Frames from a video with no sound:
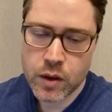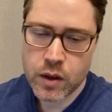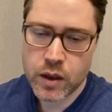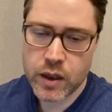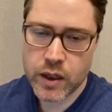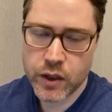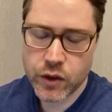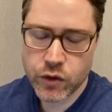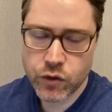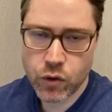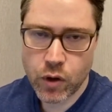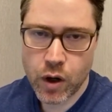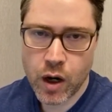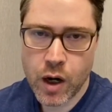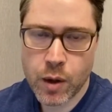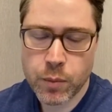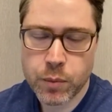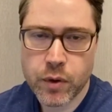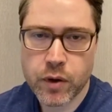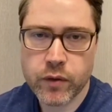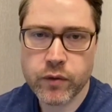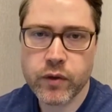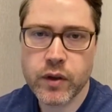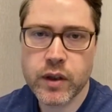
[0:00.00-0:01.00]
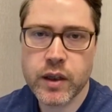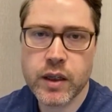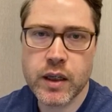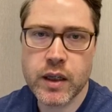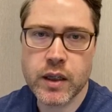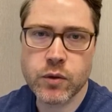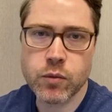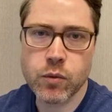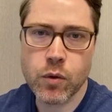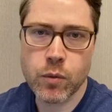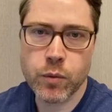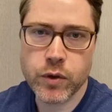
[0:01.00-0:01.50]
intraoperatively,
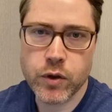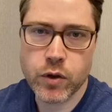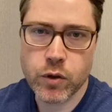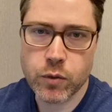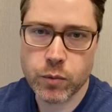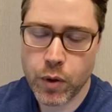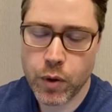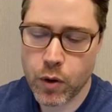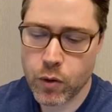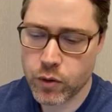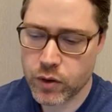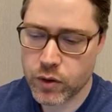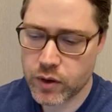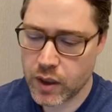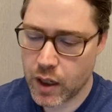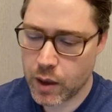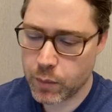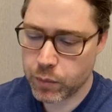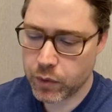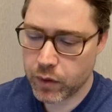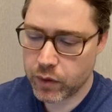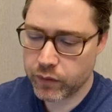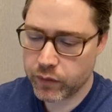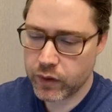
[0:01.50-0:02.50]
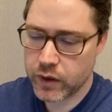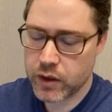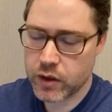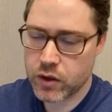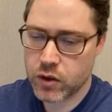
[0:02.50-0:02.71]
it's what we do postoperatively.